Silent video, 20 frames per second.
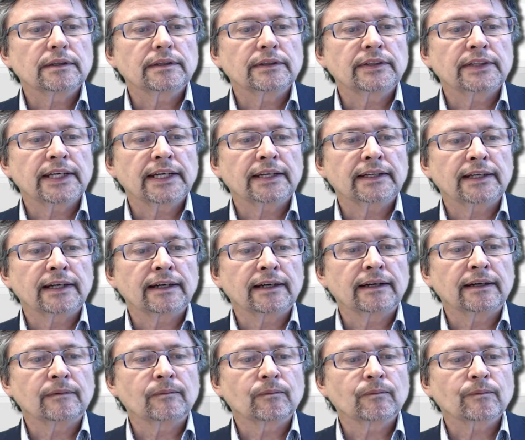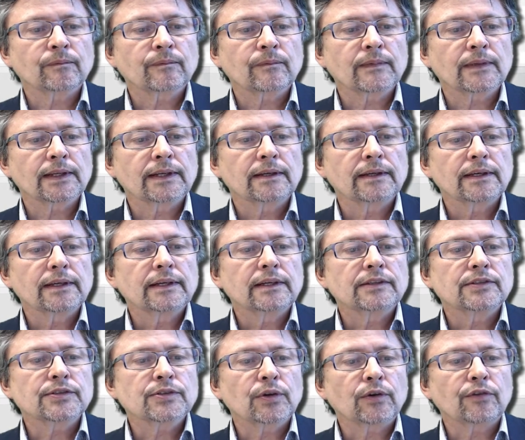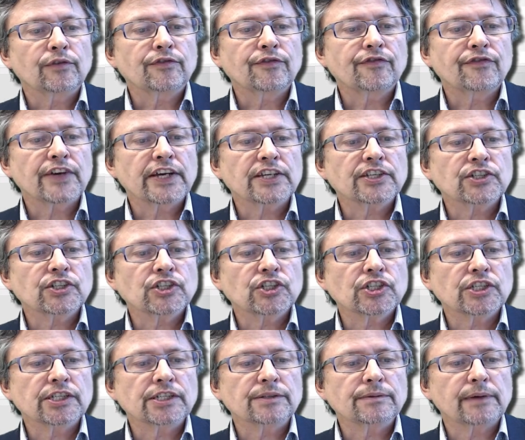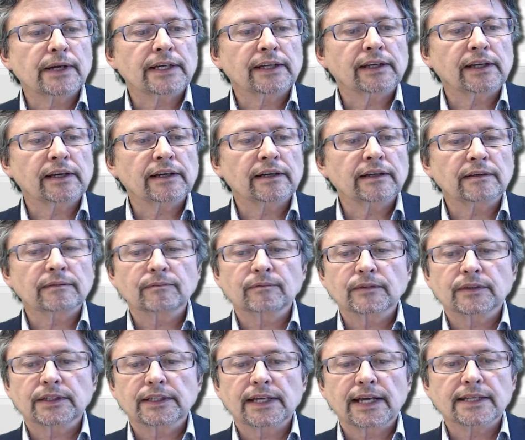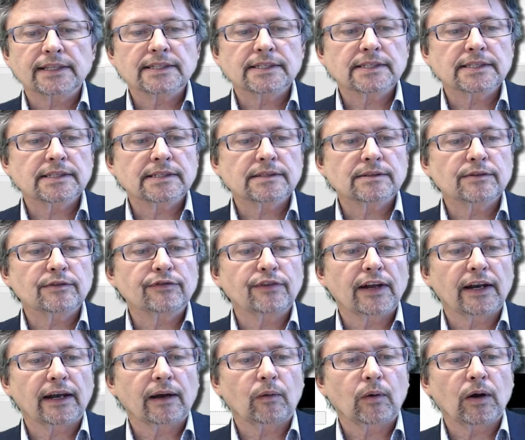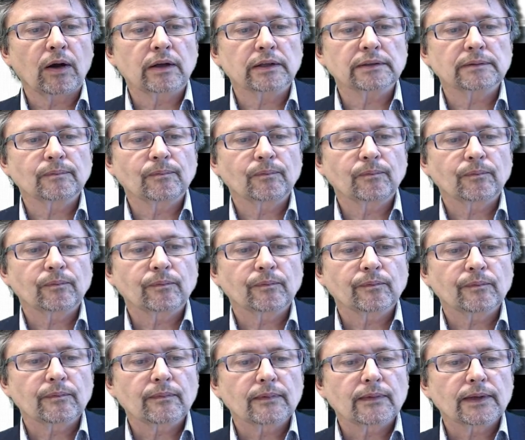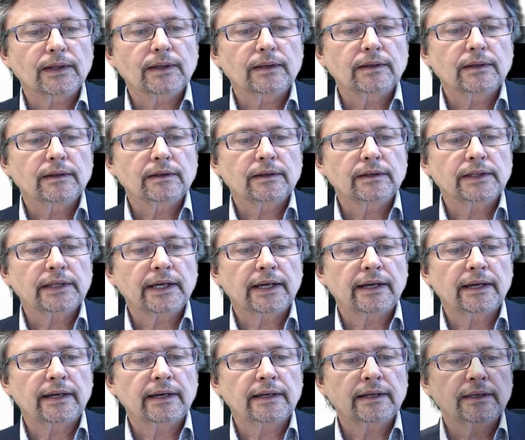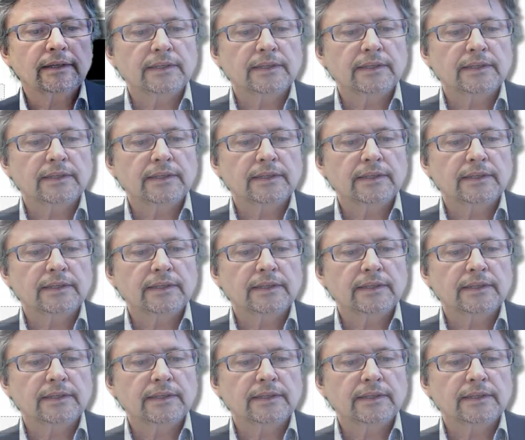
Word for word: data so fish is right here that's the file I want okay